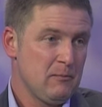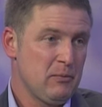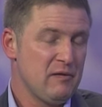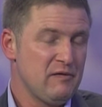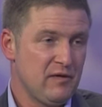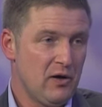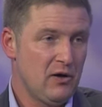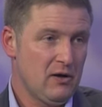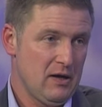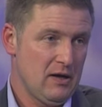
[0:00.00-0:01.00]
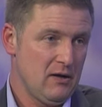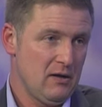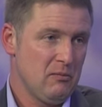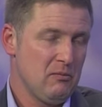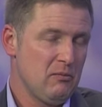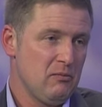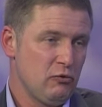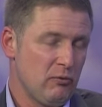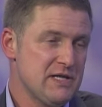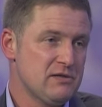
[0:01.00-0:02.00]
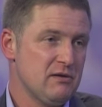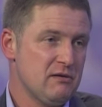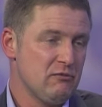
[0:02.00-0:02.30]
By far greater